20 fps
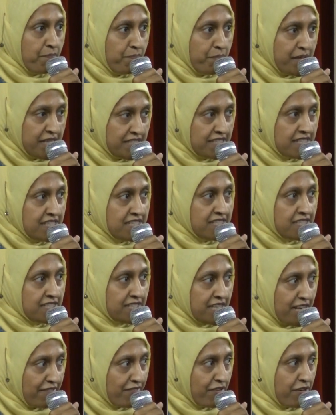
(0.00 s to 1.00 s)
business,
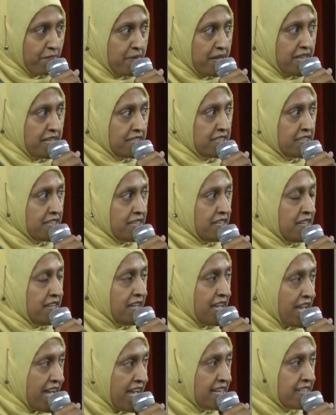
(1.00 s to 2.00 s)
government,
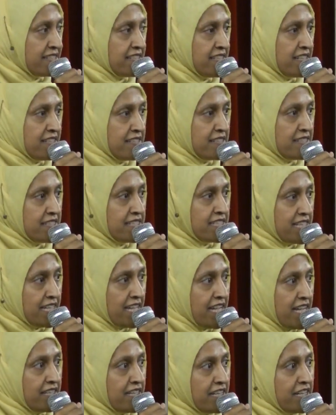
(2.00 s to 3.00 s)
and citizens
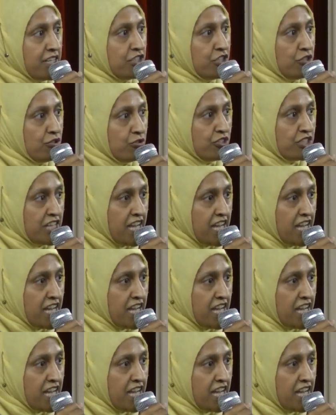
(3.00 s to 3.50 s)
together to